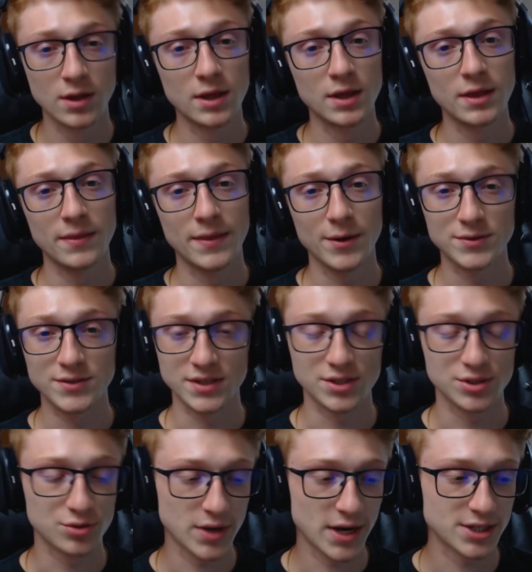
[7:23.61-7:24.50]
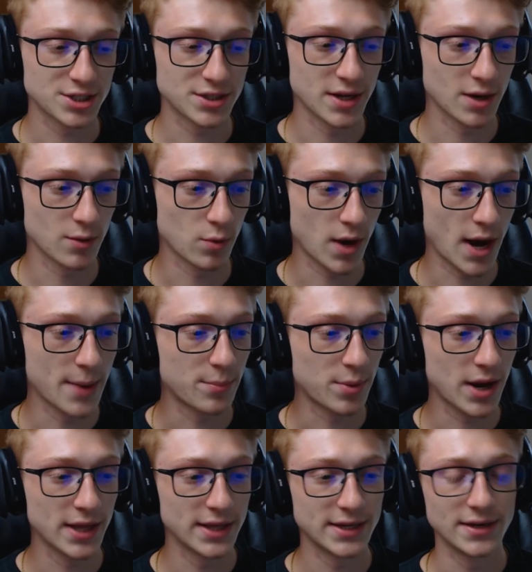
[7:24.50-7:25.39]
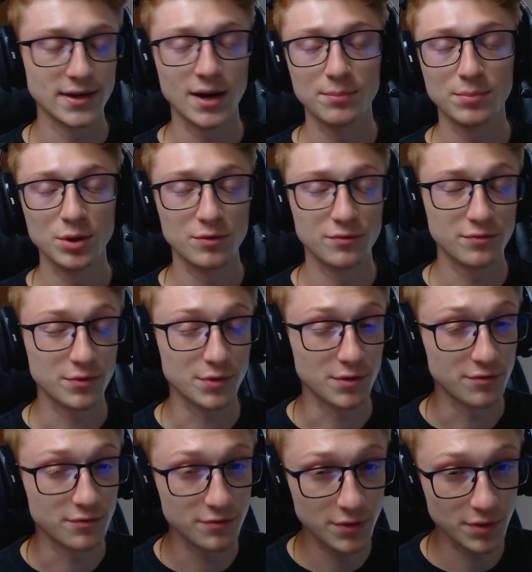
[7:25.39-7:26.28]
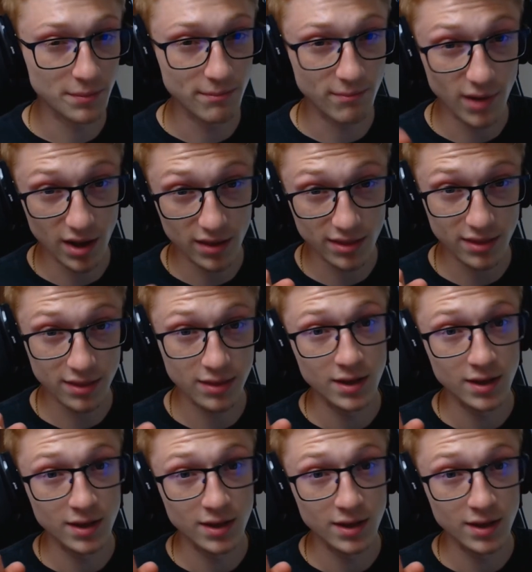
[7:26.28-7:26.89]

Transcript: There's a stretch there where I probably didn't upload for a full month